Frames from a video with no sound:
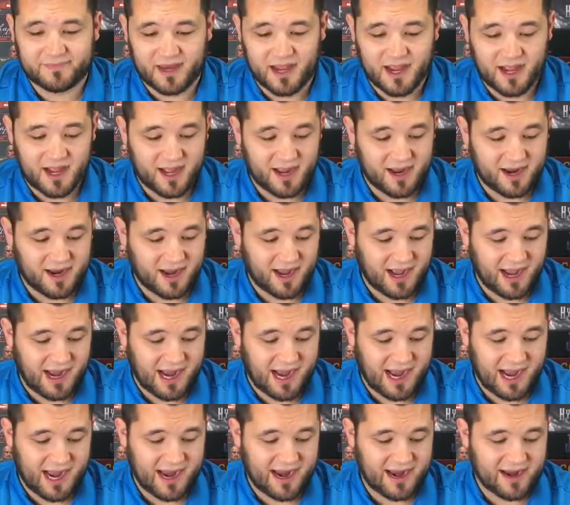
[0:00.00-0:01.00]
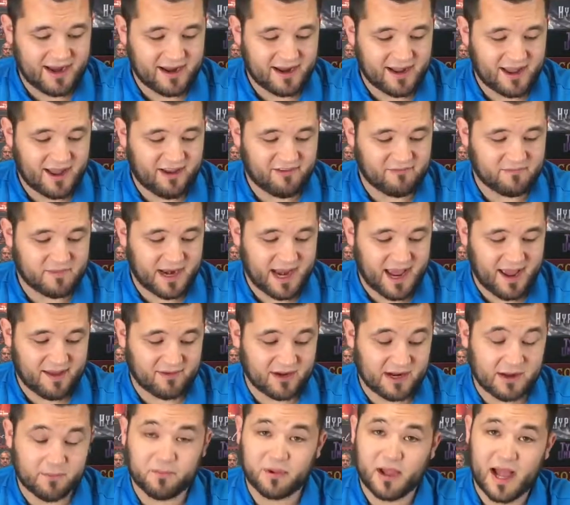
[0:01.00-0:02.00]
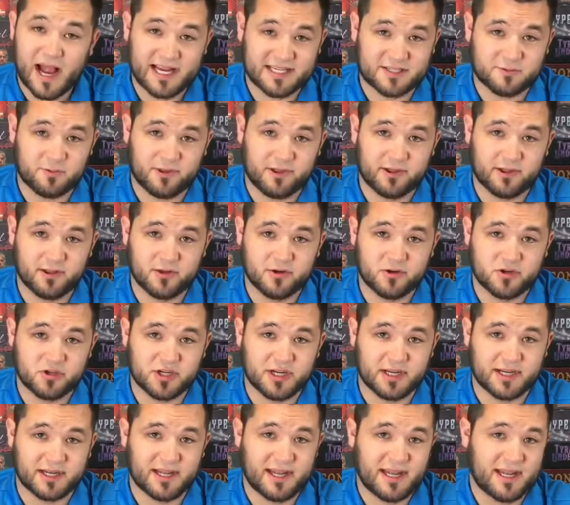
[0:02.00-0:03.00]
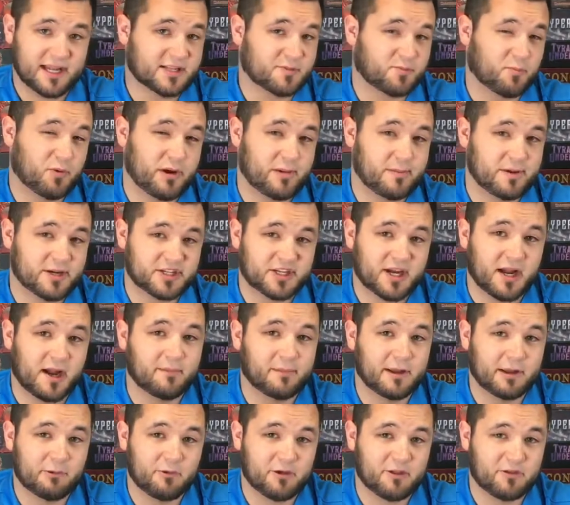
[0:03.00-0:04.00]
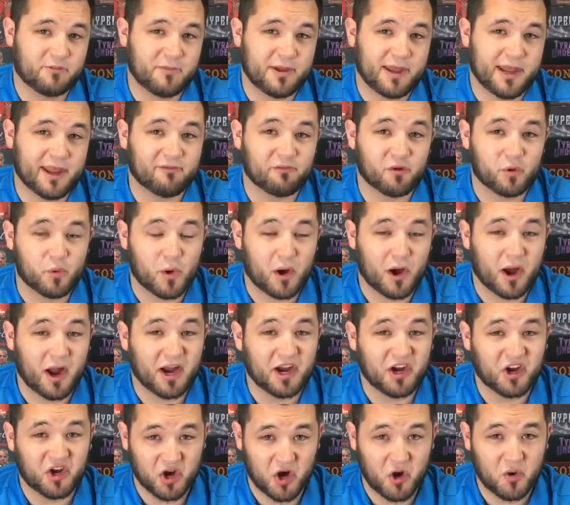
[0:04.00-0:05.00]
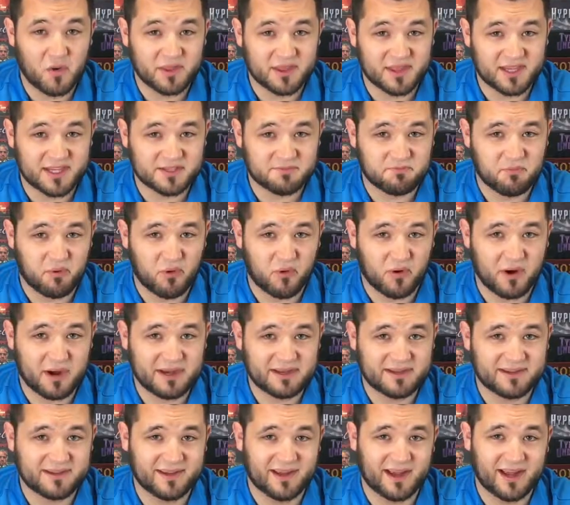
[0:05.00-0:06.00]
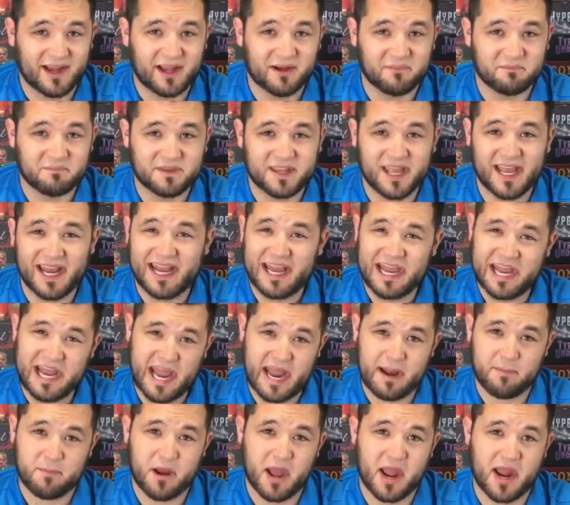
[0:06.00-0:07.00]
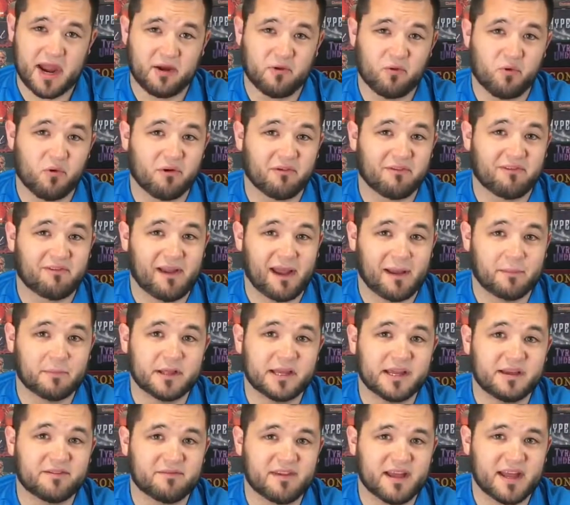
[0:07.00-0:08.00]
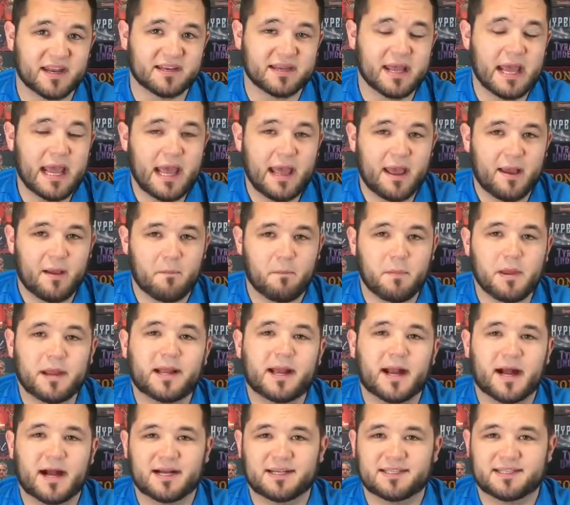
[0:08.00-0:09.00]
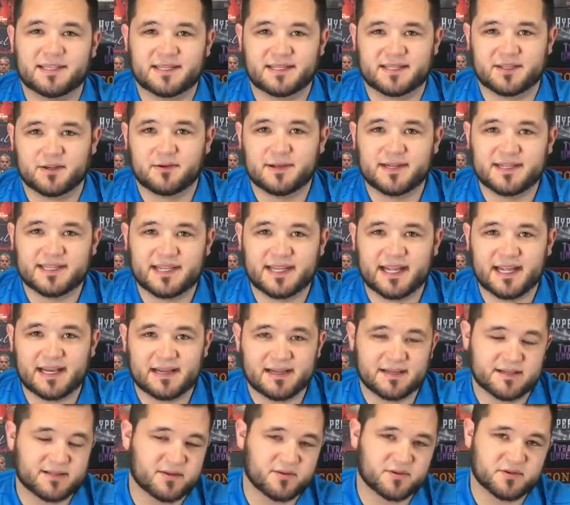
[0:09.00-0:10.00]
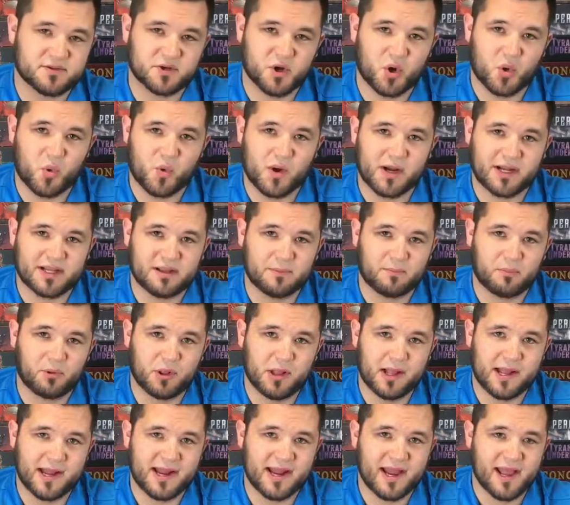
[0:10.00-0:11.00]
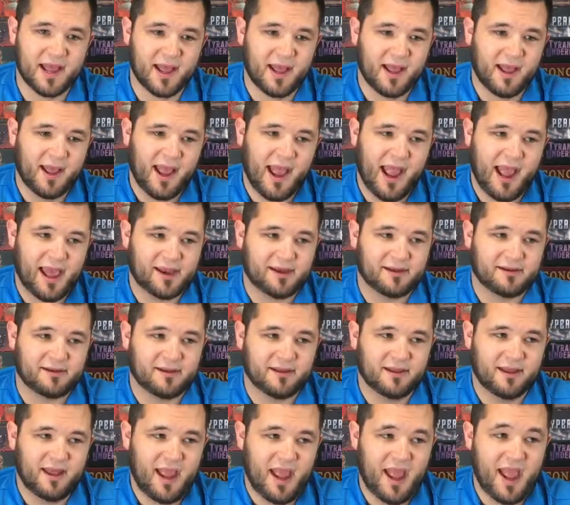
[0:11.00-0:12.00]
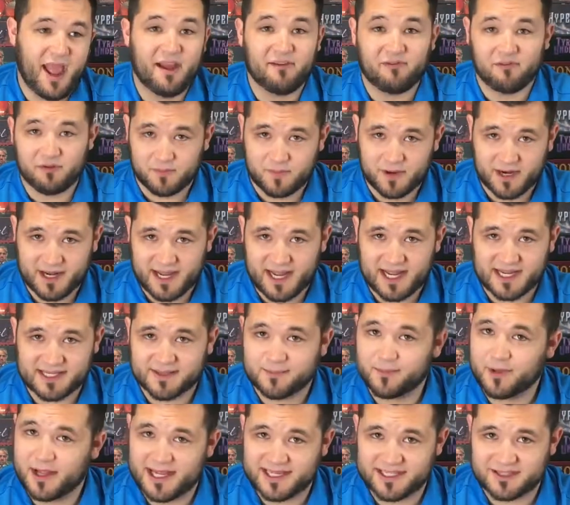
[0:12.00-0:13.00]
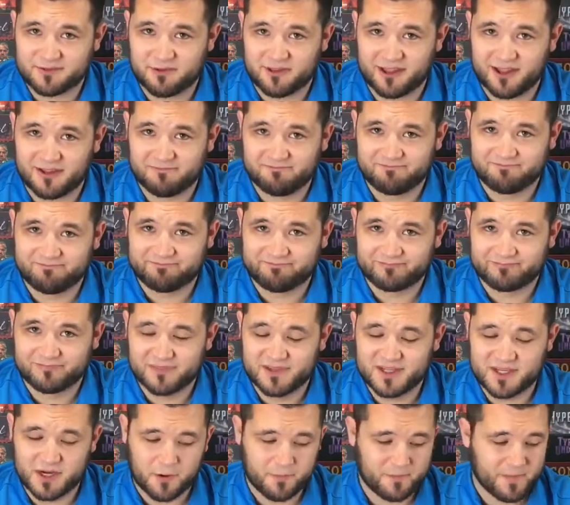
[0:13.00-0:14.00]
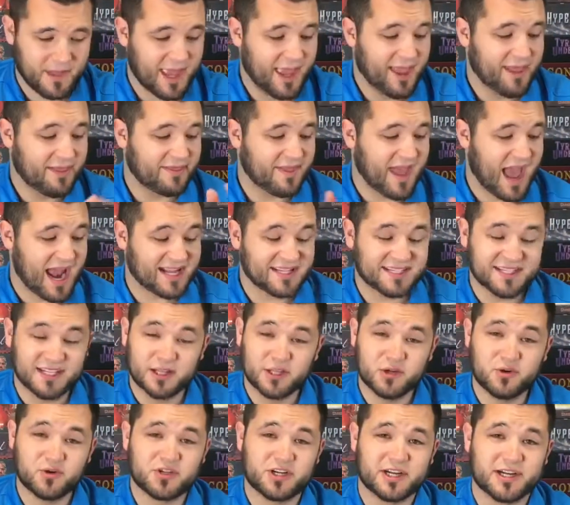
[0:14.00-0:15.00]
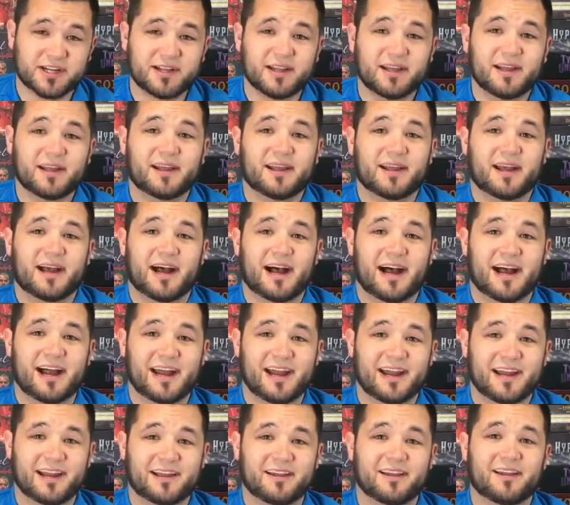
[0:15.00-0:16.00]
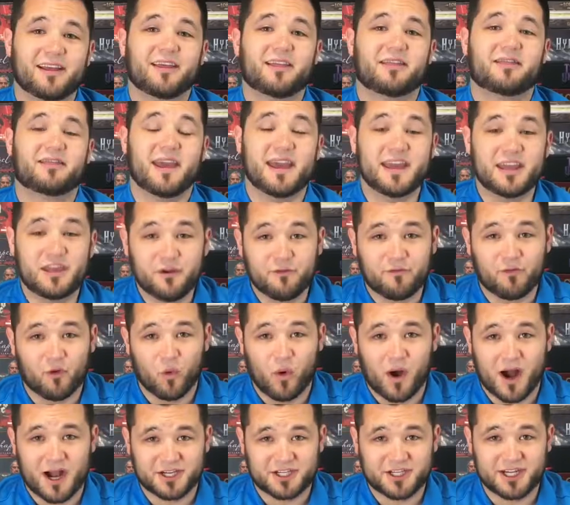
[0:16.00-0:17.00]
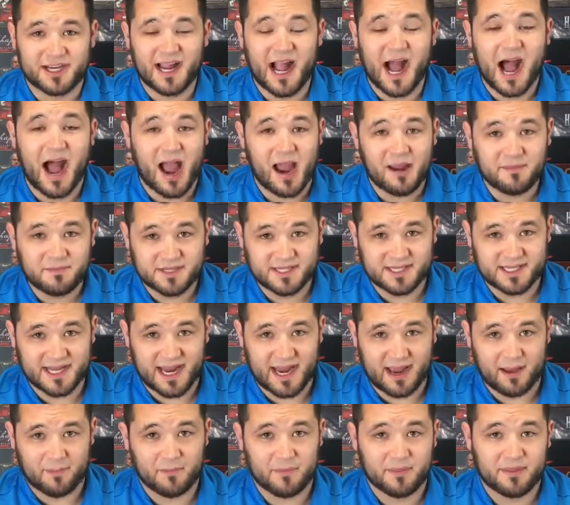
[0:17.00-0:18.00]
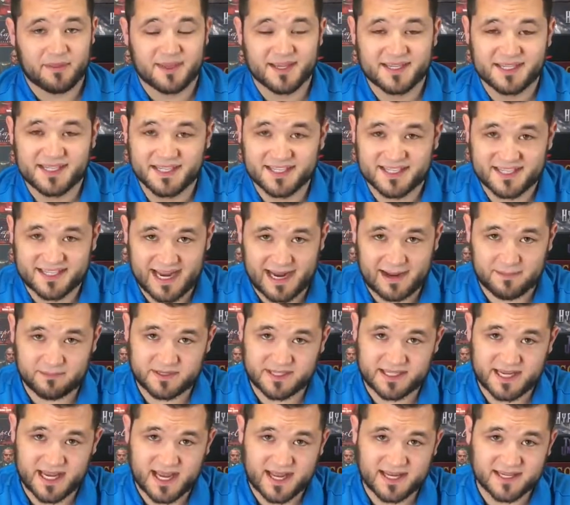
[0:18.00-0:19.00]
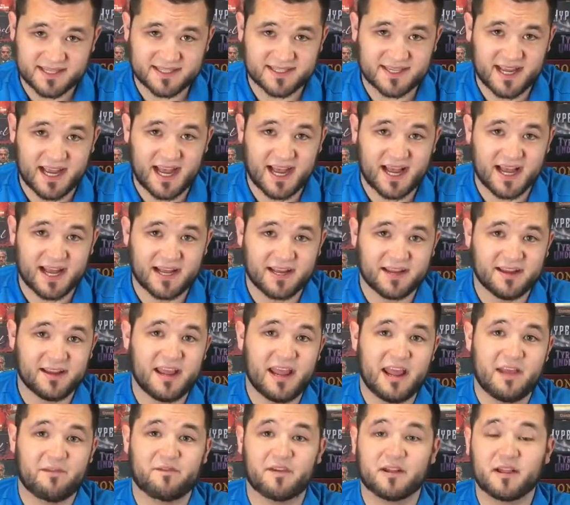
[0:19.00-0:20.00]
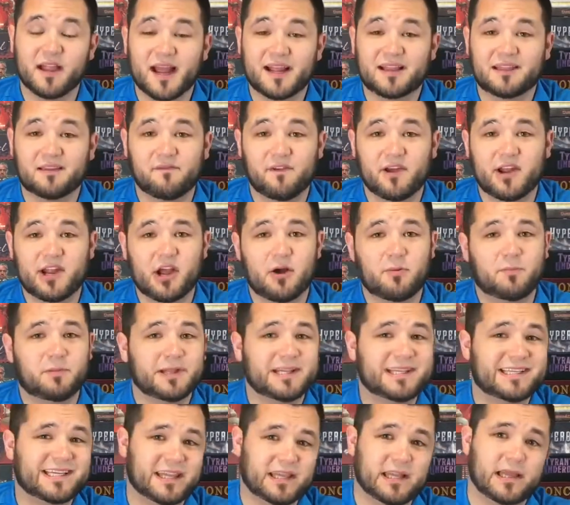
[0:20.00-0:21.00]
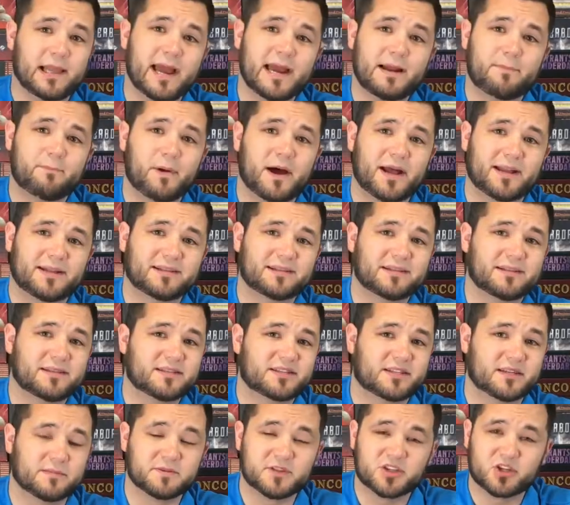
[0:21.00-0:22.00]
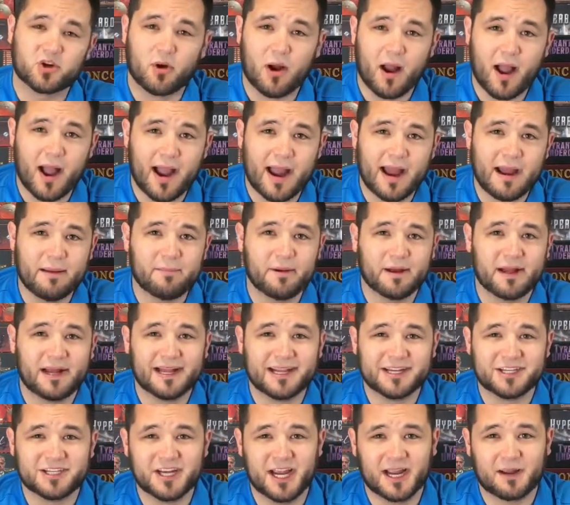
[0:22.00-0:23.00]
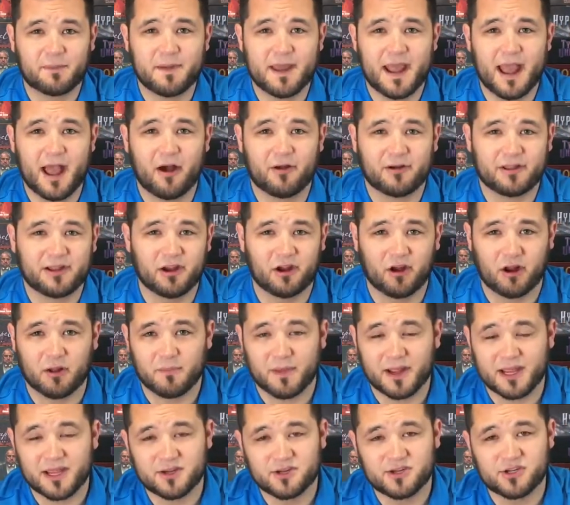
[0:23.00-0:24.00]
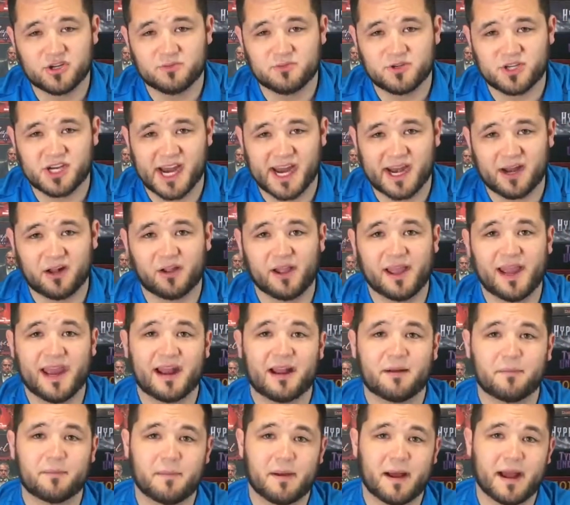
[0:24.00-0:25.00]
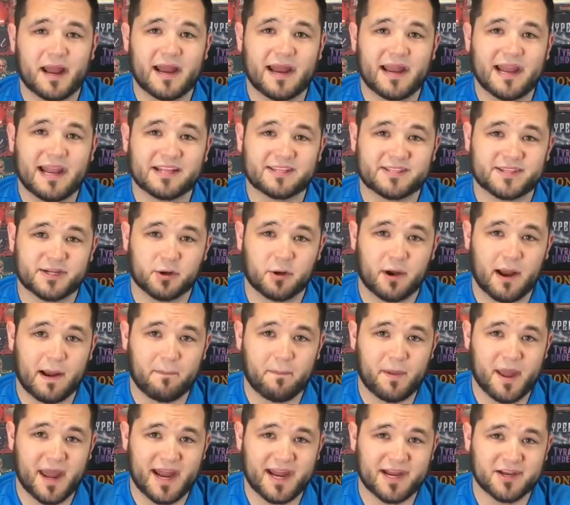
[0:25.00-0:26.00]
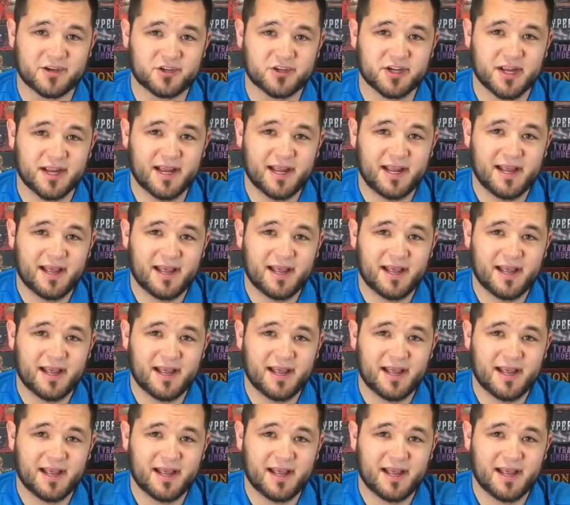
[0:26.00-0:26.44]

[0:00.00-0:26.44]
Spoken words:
I have been having a blast with Illusion. It's pretty much coming with me everywhere I go at this point, to any game night or family event, because it's so easy to get into, so quick to play, and everybody has a blast with it. So that is Illusion. Thank you for watching. I'm Sam. This is Sam Says. If you like the video, please hit the like button, subscribe, check me out here on my YouTube channel and on my Instagram page.